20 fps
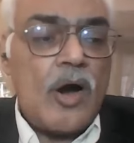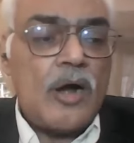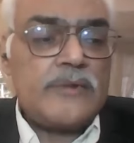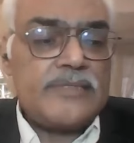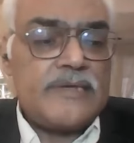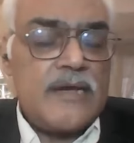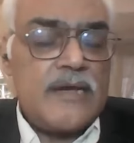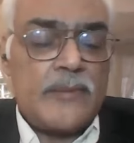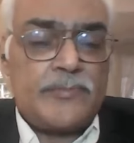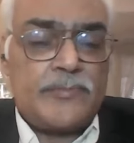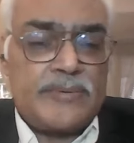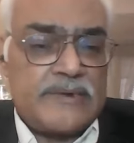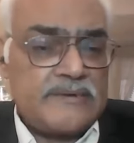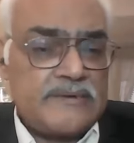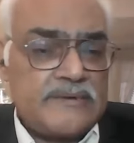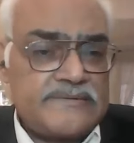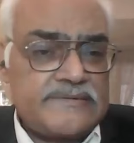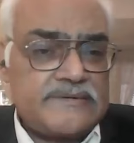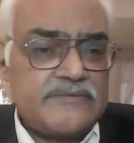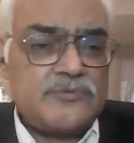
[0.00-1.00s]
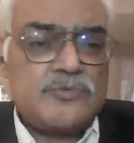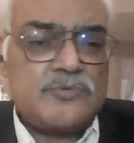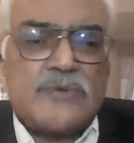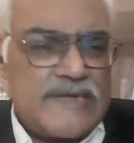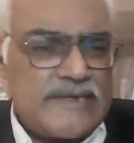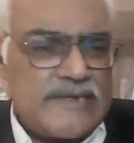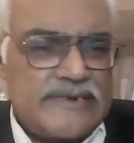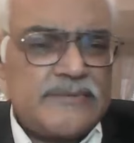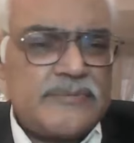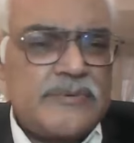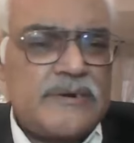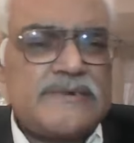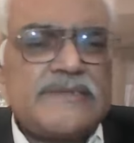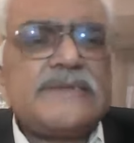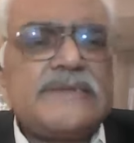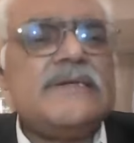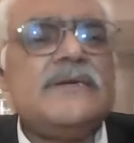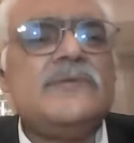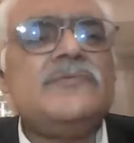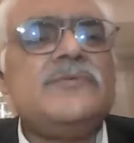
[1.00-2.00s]
or their apprehension to
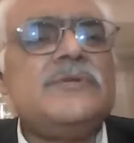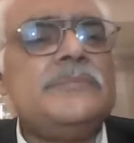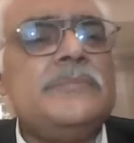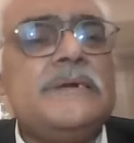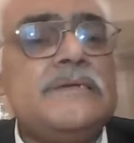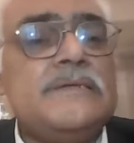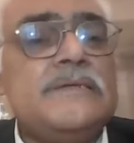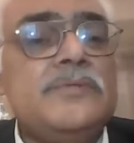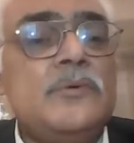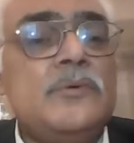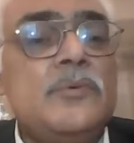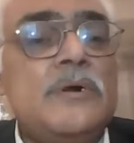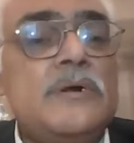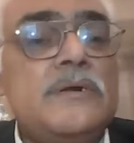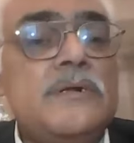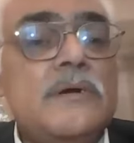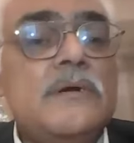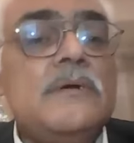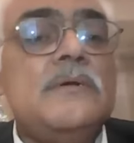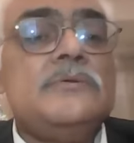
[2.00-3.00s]
anybody and everybody in the world.